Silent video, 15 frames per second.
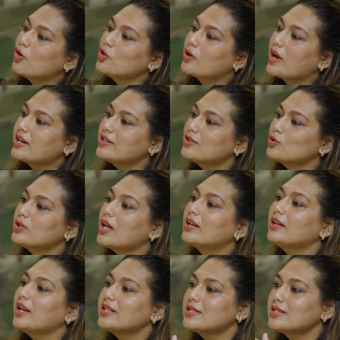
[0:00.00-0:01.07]
you get into
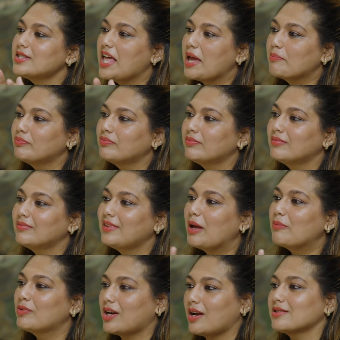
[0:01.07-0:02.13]
that, let's name
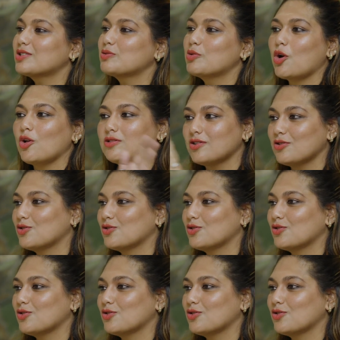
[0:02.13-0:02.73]
the customer also.